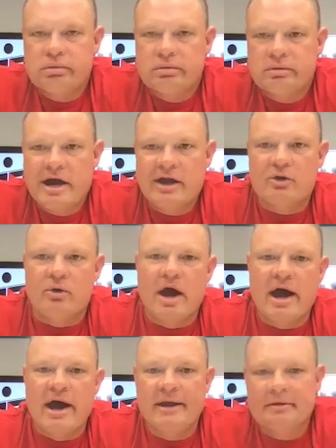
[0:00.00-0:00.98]
I
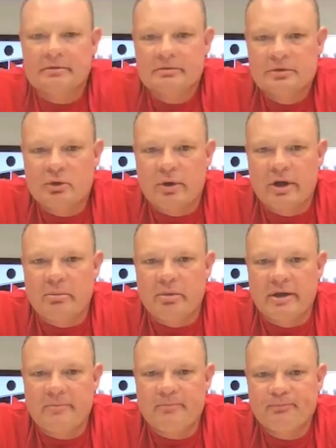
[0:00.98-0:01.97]
cry quite a
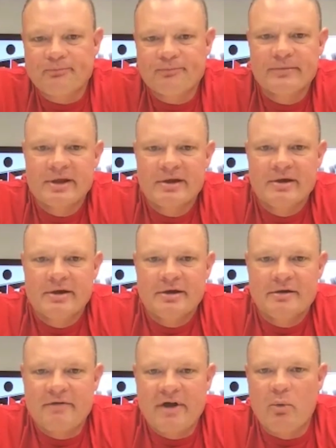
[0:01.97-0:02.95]
bit.
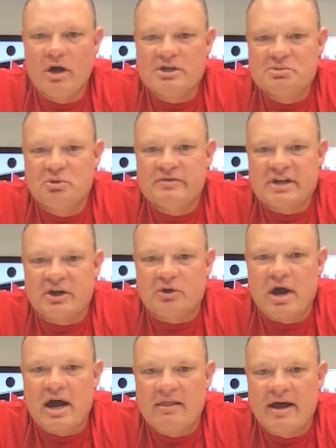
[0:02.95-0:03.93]
If I watch movies, I
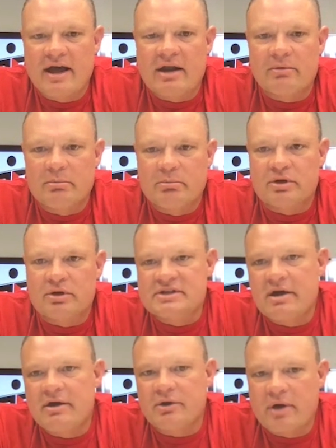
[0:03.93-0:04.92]
cry a lot. I read books
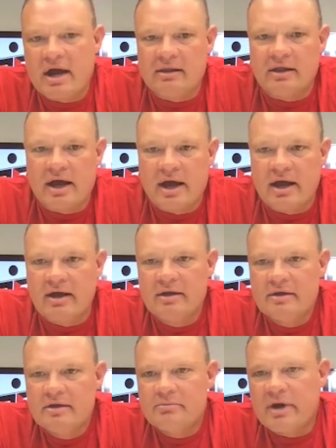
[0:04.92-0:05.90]
now, I cry a lot.
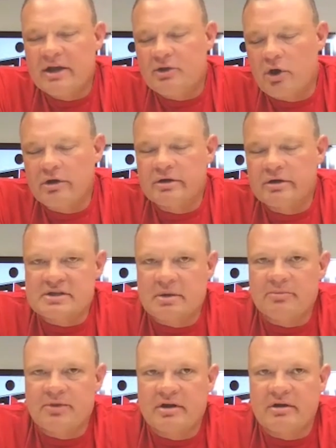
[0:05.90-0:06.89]
My daughter does
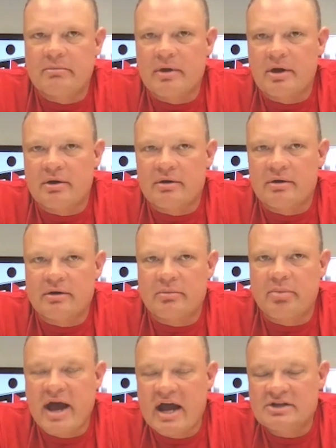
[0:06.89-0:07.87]
something at her
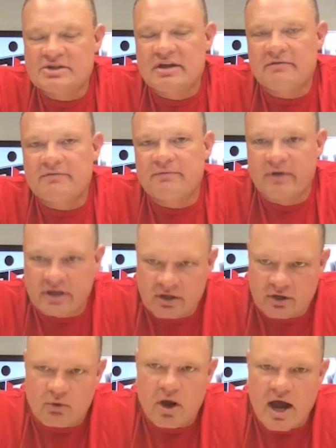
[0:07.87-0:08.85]
pageant, I freaking
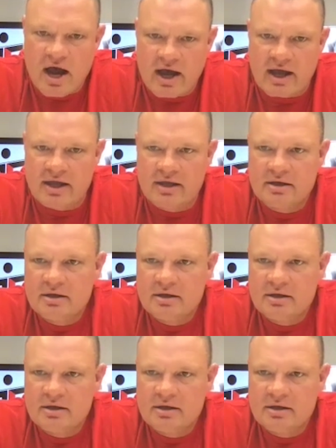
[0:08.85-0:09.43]
cry.